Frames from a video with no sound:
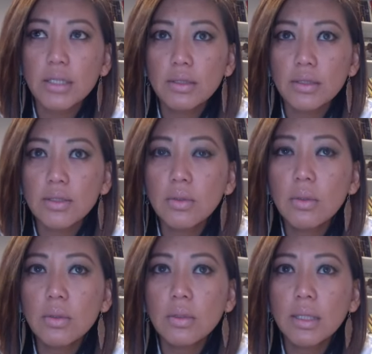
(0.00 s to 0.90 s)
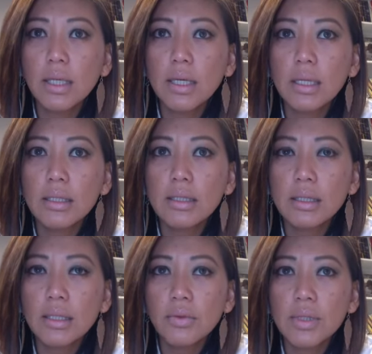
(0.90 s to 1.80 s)
at school, and
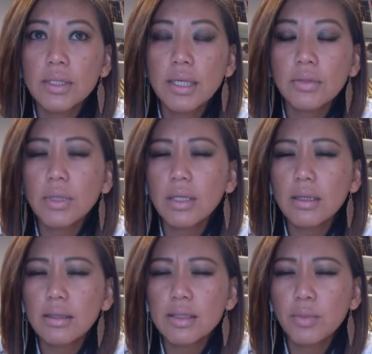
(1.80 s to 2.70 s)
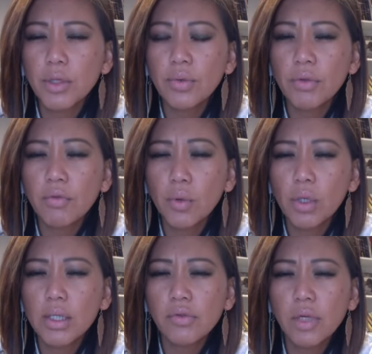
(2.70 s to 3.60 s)
it was like reading this book with 4
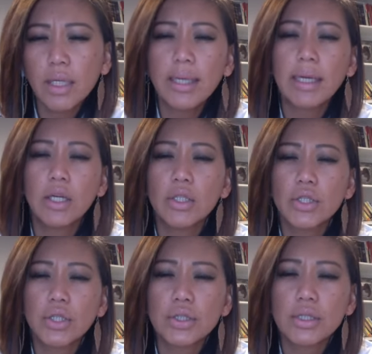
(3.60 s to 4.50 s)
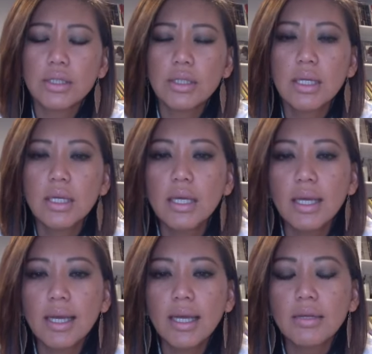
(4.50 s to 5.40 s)
different characters,
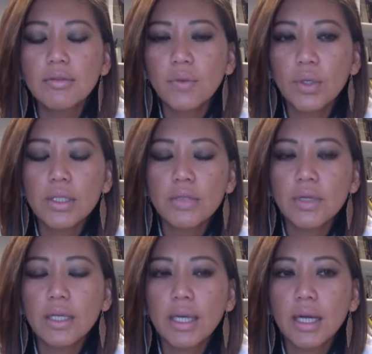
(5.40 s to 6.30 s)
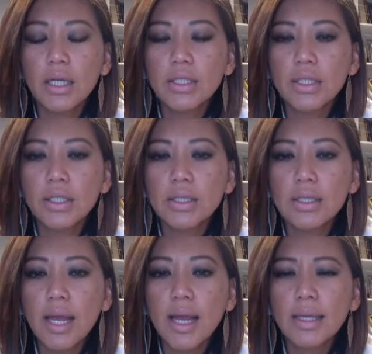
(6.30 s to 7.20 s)
and 4 different characters
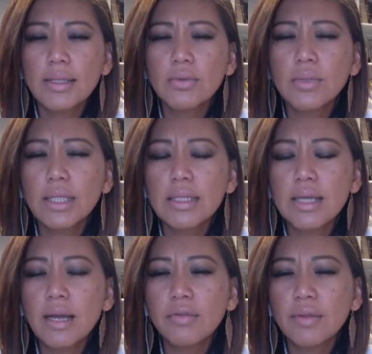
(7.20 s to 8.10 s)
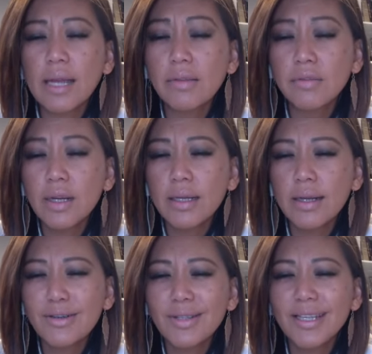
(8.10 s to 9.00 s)
that has really tough life right
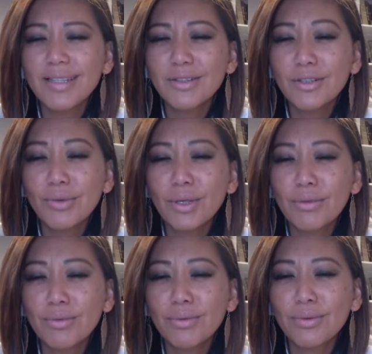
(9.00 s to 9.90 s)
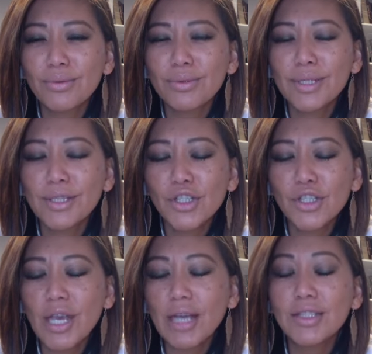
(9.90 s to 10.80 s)
now. Like they're going through such a
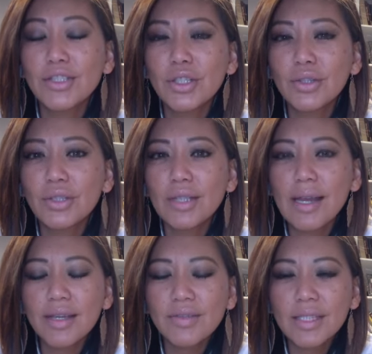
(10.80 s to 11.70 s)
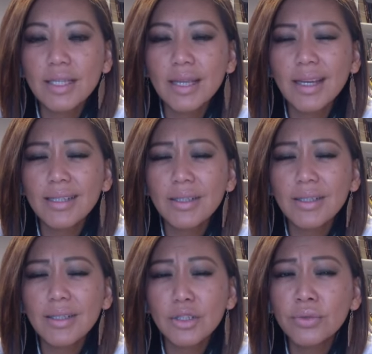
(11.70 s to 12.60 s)
challenge in their lives, and they had
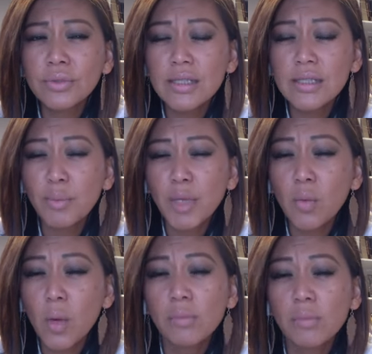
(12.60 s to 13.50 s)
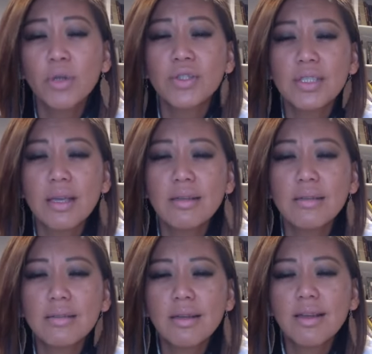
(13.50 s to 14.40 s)
only to pick one person